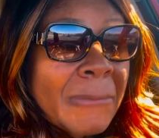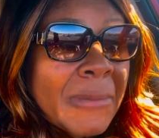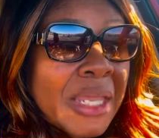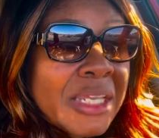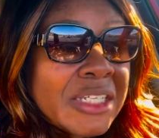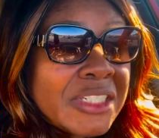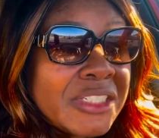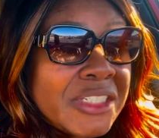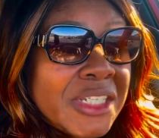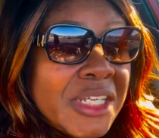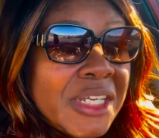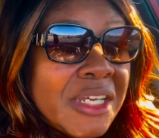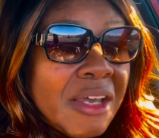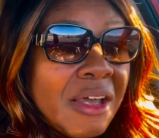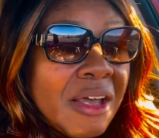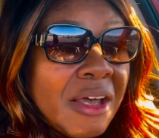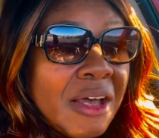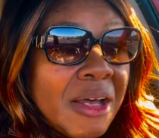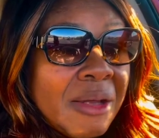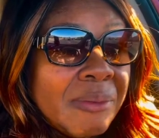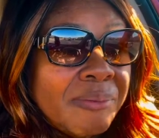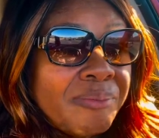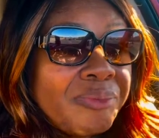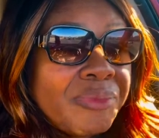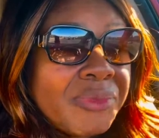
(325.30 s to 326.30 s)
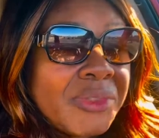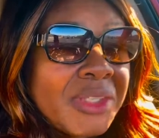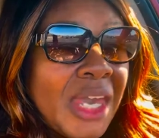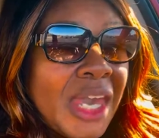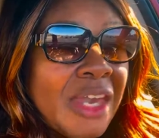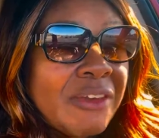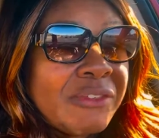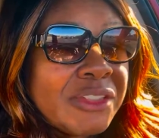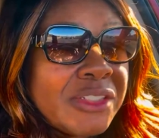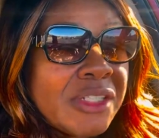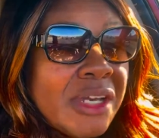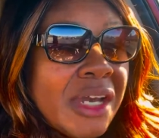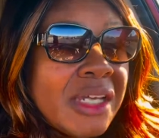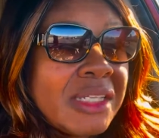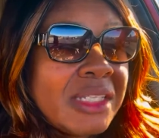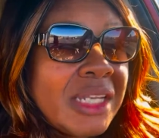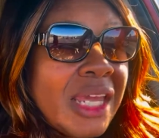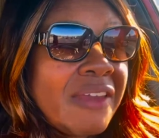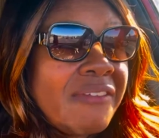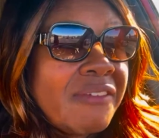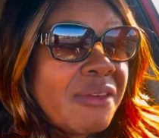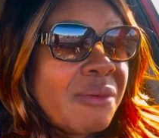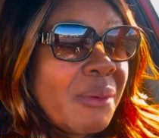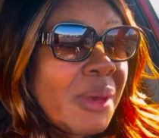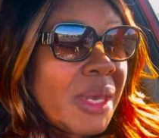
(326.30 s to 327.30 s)
she gave Sean
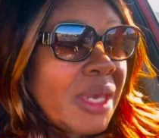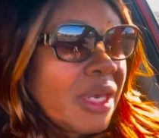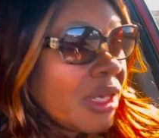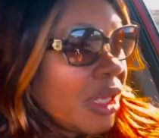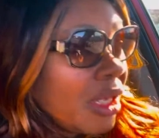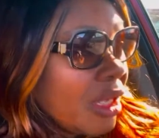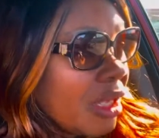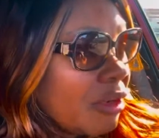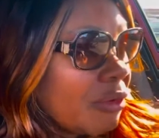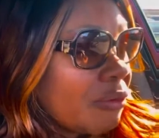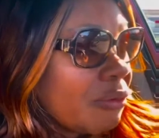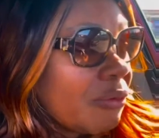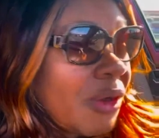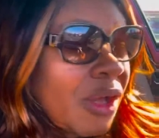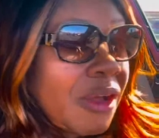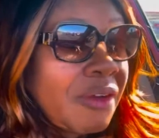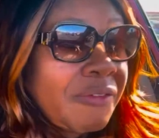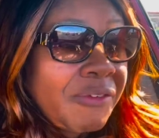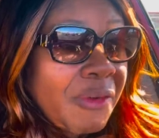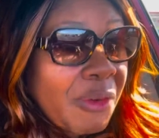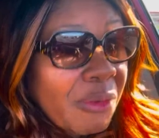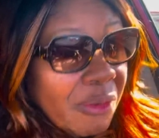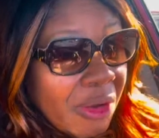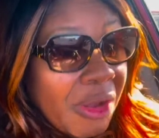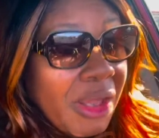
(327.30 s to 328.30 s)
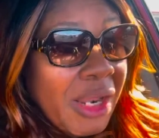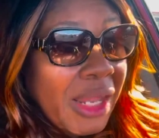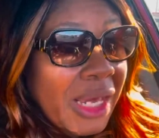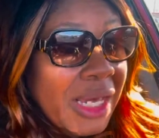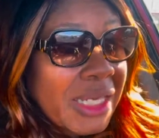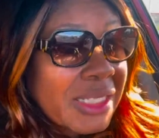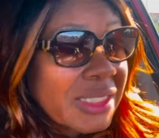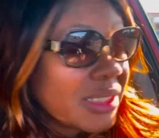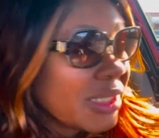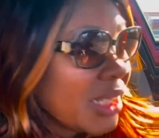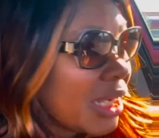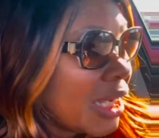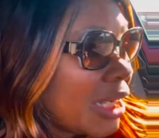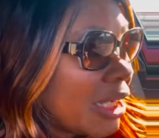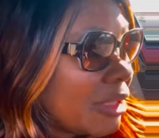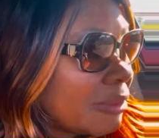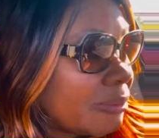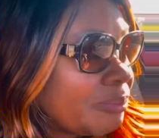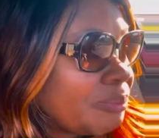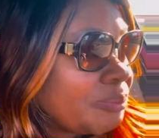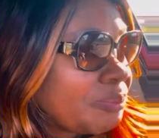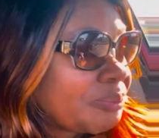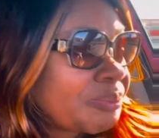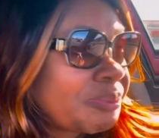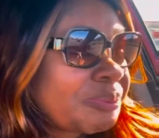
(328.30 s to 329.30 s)
Davyway a phone call, like I said,
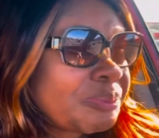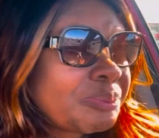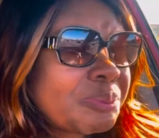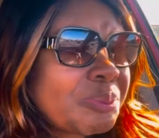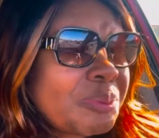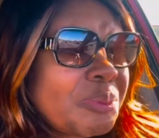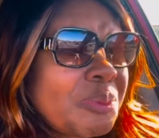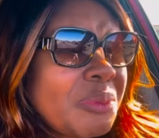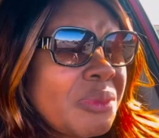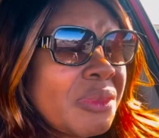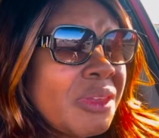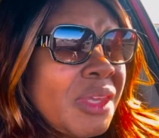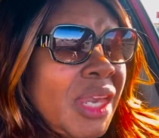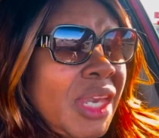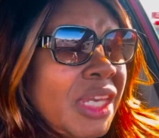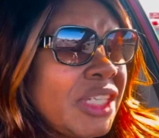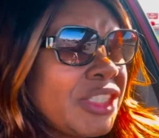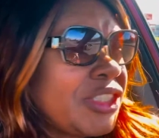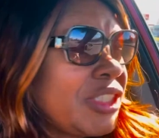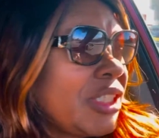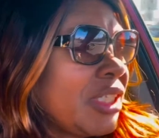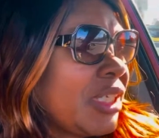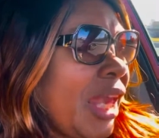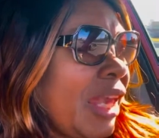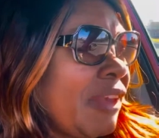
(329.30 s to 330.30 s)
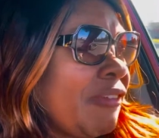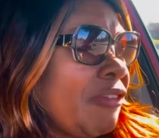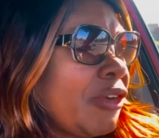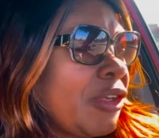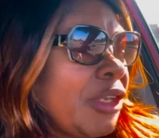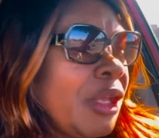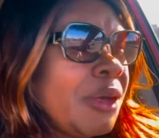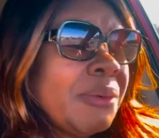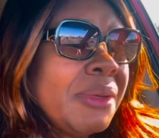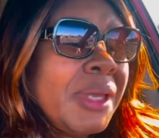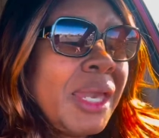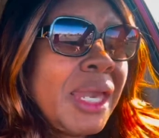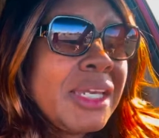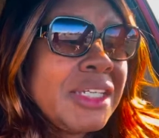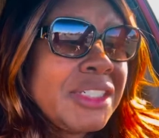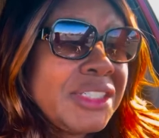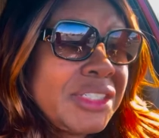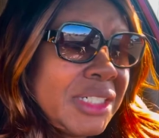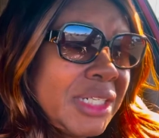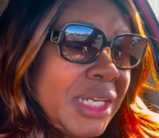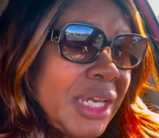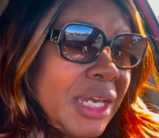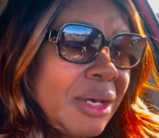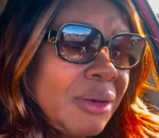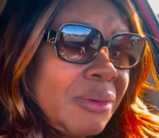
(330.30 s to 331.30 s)
and she gave her
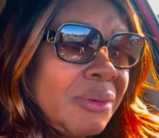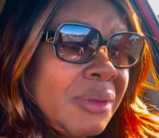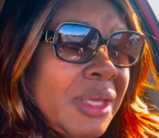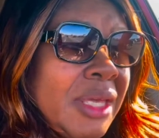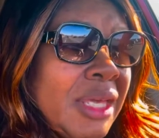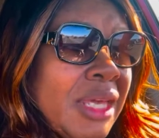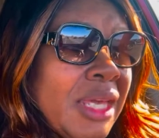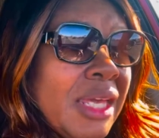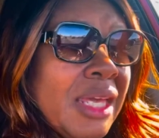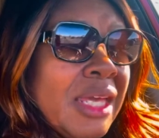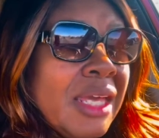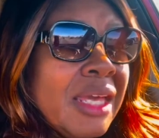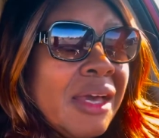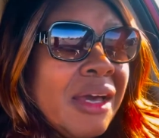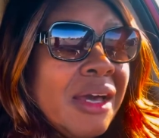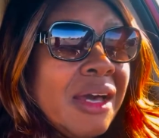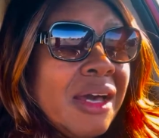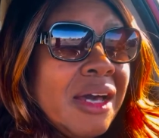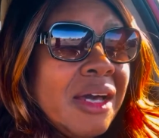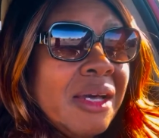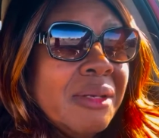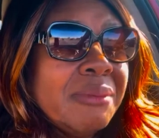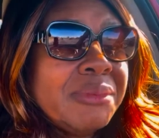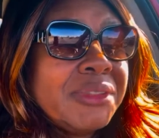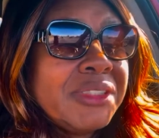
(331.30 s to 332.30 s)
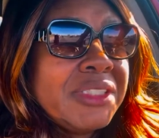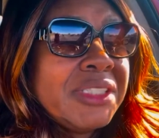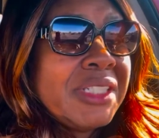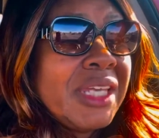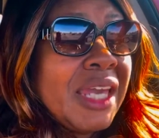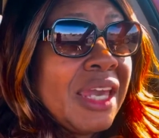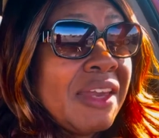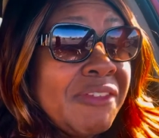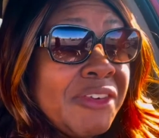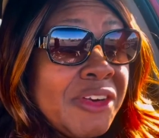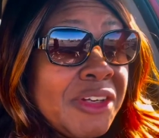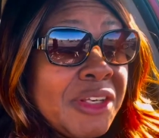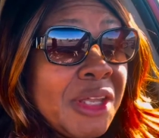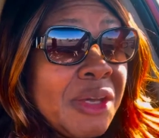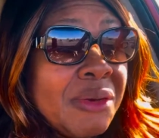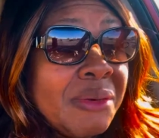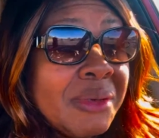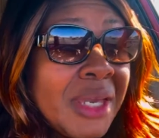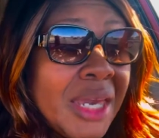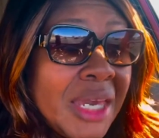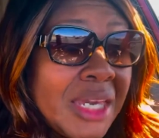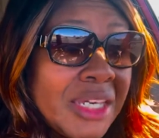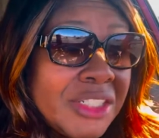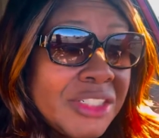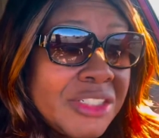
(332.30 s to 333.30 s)
location out. She gave her
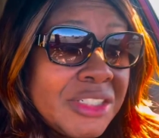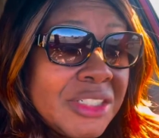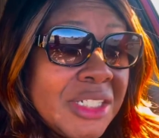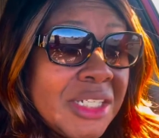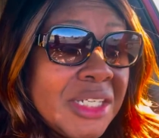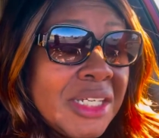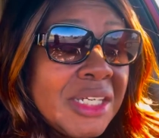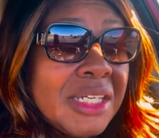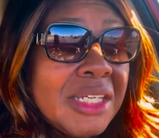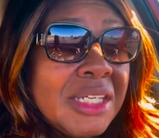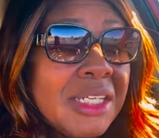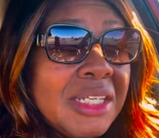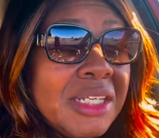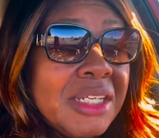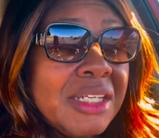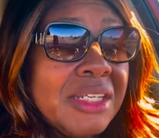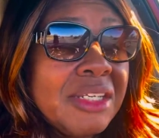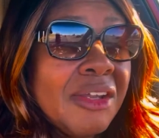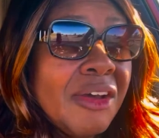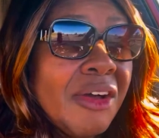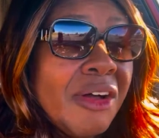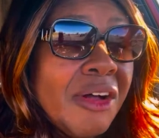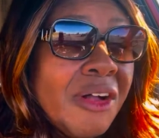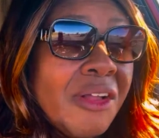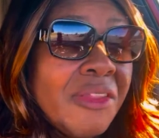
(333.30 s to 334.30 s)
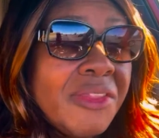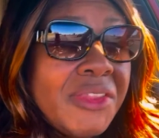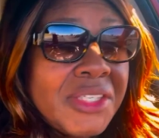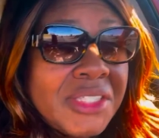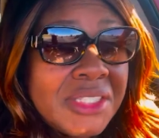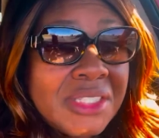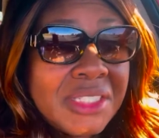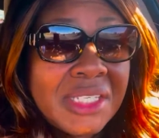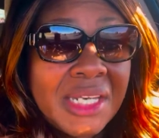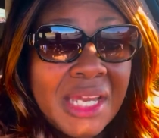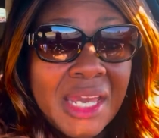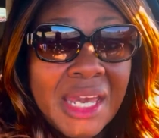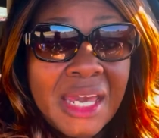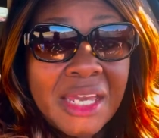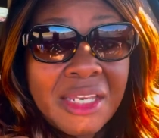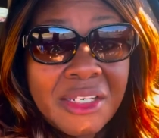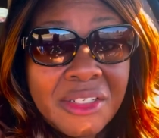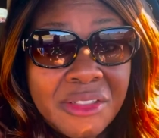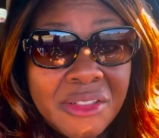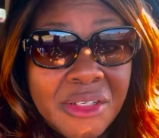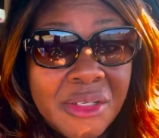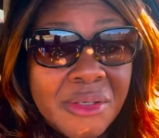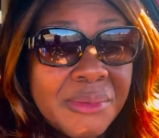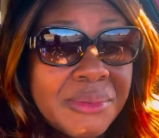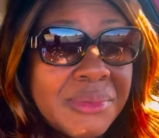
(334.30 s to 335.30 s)
location and all this and that,
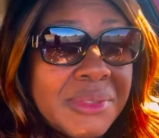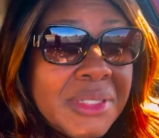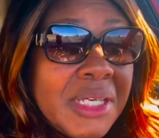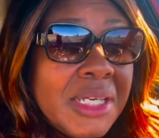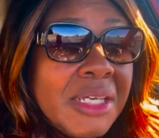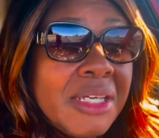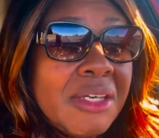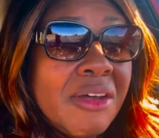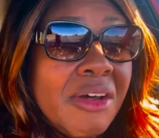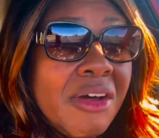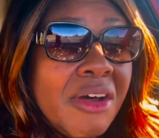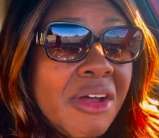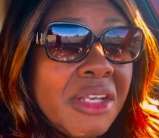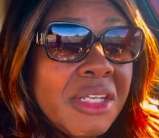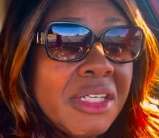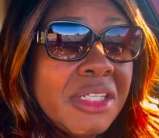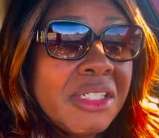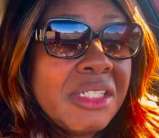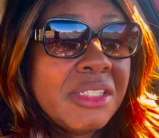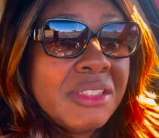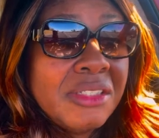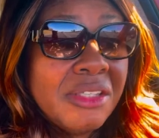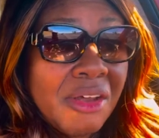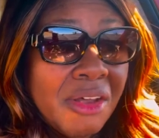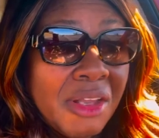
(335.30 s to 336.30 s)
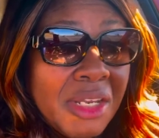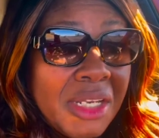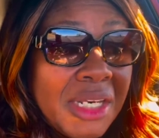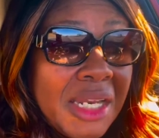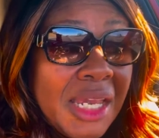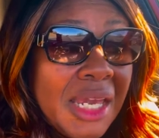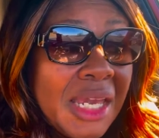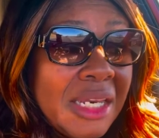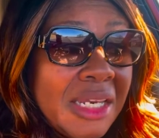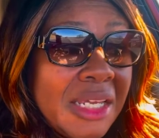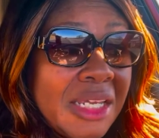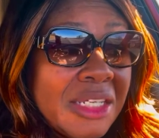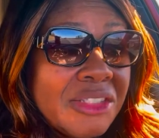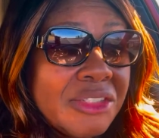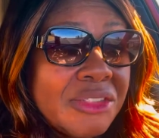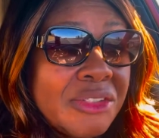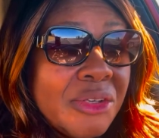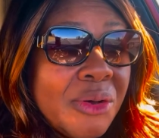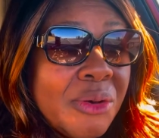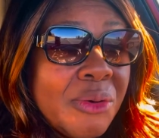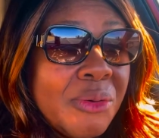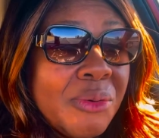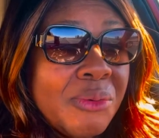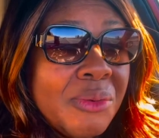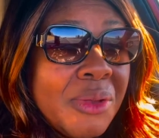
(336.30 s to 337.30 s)
you know what I'm saying, all of that. And
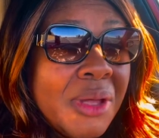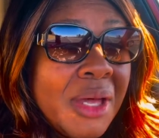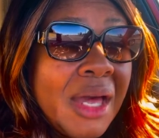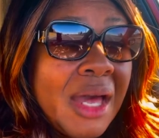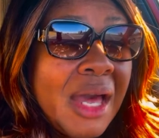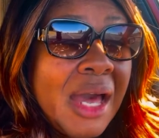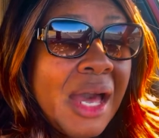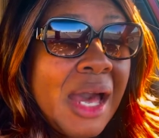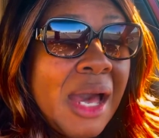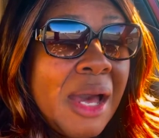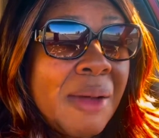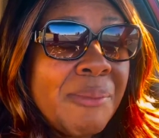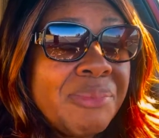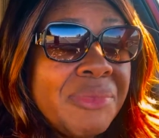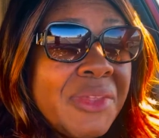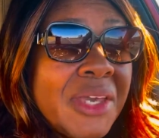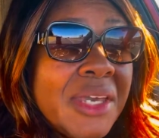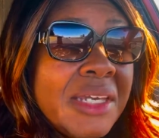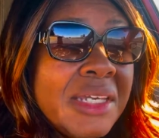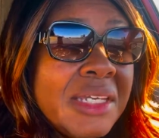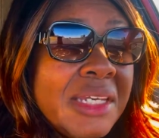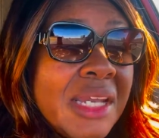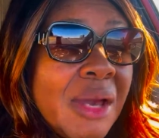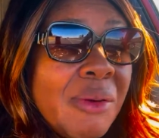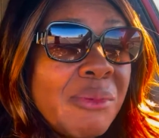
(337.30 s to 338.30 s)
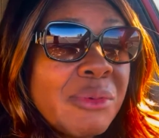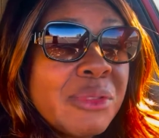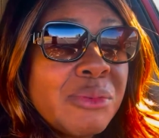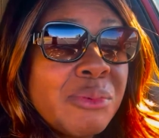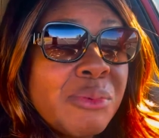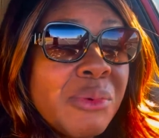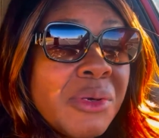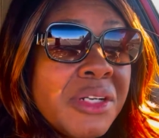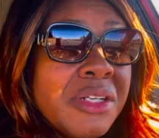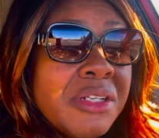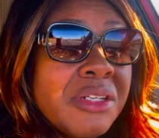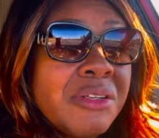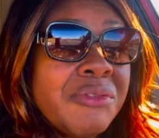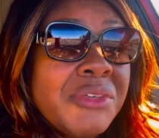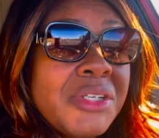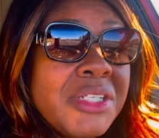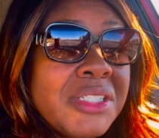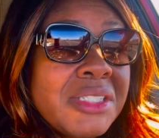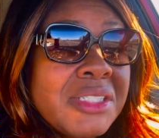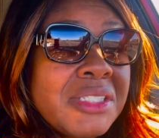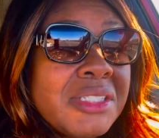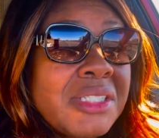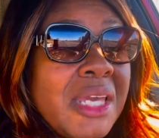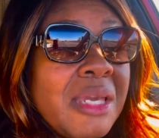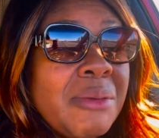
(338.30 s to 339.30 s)
so I'm thinking that was one of the
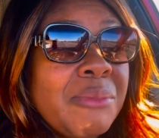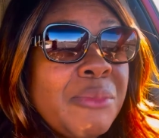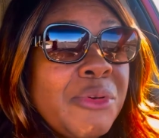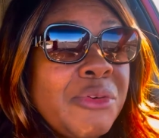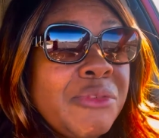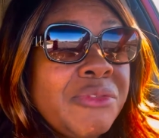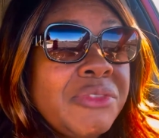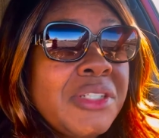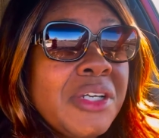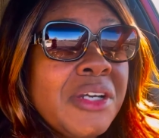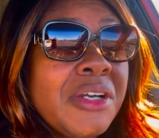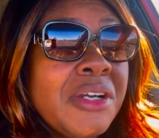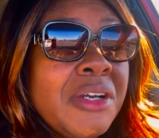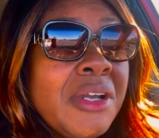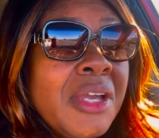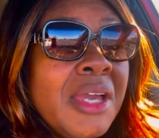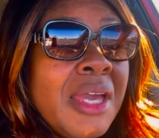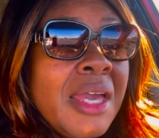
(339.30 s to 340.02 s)
reasons they moved her.